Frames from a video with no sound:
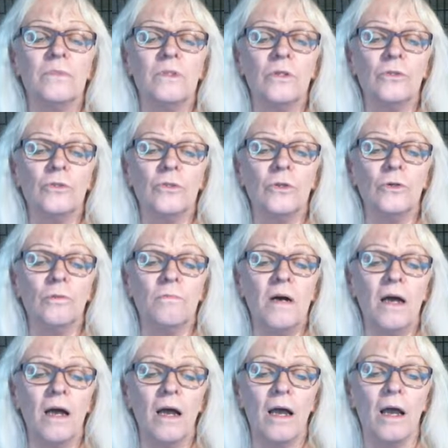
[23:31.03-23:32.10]
YouTube,
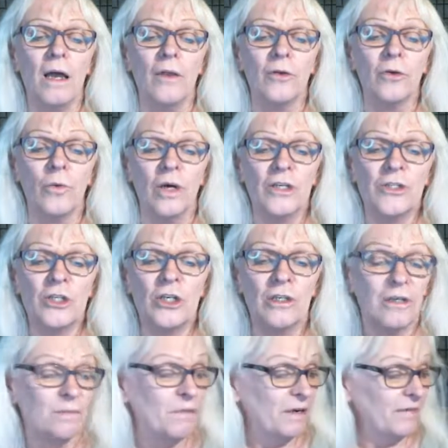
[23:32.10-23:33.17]
and Twitch,
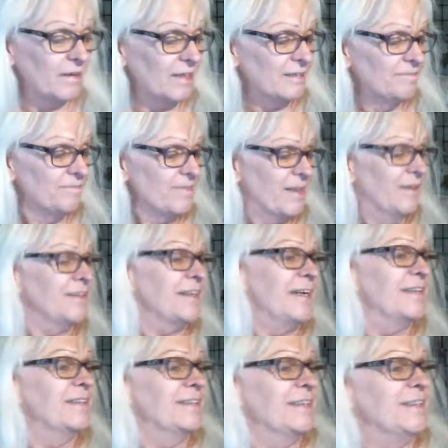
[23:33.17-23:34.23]
apparently. Okay,
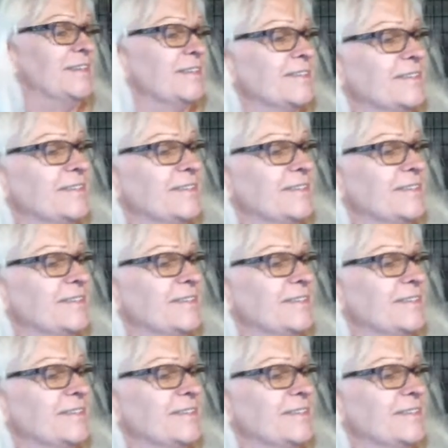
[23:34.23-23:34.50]
good.